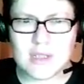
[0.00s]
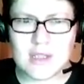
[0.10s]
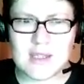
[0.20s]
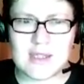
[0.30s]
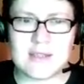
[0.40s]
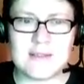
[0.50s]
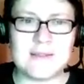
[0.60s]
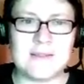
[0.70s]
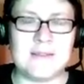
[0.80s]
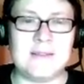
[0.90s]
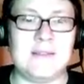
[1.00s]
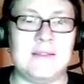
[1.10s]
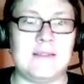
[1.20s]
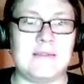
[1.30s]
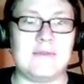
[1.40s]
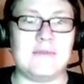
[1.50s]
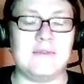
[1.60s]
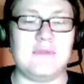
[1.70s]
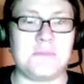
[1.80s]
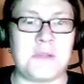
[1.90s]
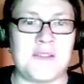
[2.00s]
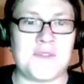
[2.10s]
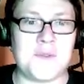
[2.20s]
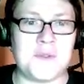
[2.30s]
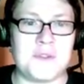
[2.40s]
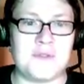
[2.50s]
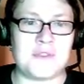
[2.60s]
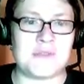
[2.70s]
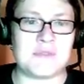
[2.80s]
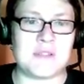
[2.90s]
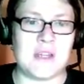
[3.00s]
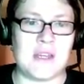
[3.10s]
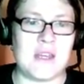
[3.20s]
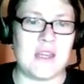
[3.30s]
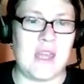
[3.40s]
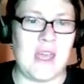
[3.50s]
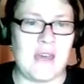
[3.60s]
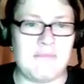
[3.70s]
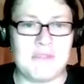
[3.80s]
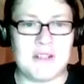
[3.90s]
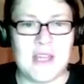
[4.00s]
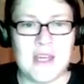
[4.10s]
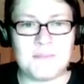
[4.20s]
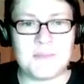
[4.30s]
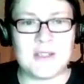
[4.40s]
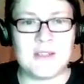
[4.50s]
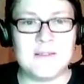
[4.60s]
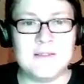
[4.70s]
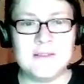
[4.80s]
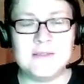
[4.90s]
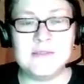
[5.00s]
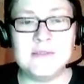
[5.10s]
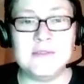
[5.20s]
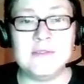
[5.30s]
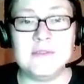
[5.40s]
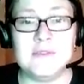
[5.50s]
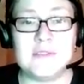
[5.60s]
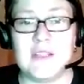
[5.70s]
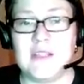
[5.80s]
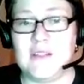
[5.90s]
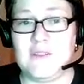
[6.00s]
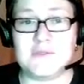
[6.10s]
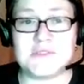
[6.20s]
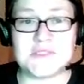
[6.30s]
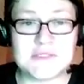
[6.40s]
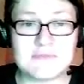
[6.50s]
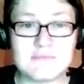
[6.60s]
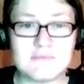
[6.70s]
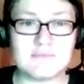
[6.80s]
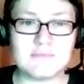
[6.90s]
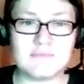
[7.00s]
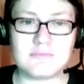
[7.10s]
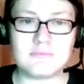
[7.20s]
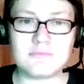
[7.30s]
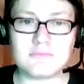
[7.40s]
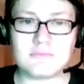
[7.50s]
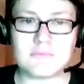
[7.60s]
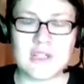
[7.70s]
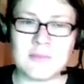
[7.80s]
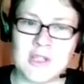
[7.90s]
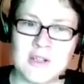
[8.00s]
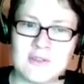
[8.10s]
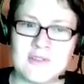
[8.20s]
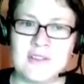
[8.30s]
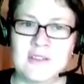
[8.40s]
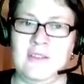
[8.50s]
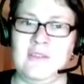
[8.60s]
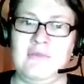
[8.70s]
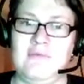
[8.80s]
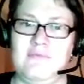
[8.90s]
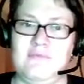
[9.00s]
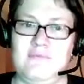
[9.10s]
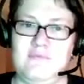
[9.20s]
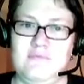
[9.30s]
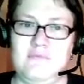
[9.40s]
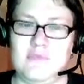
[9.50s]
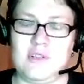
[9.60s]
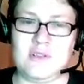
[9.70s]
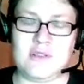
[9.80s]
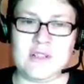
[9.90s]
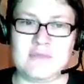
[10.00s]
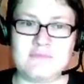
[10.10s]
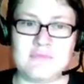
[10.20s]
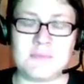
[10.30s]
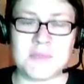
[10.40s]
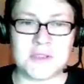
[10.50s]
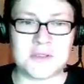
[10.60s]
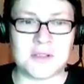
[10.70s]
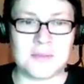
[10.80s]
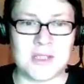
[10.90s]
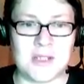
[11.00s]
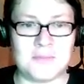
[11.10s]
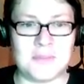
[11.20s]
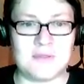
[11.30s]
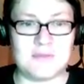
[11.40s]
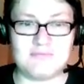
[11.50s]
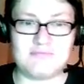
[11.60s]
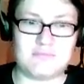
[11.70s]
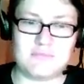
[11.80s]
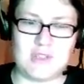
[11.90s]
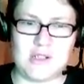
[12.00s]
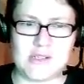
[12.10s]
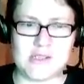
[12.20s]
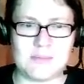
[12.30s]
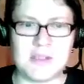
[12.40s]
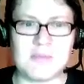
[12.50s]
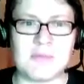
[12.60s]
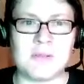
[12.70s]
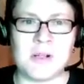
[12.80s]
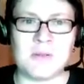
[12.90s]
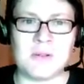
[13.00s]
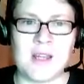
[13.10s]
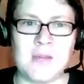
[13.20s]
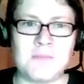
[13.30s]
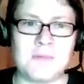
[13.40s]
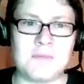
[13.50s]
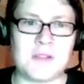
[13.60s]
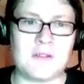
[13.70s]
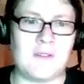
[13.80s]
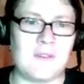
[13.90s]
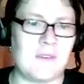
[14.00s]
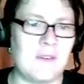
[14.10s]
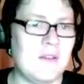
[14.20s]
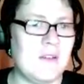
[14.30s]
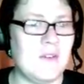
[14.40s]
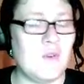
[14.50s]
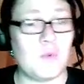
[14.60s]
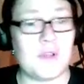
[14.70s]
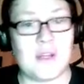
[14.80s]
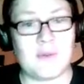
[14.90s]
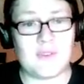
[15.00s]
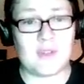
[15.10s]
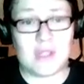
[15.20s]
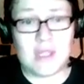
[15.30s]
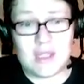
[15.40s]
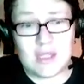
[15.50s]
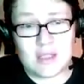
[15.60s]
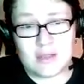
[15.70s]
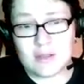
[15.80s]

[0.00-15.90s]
And past few years when I have been happy, it was coming out to, or not completely coming out, but talking to people about what happened because when I was a kid,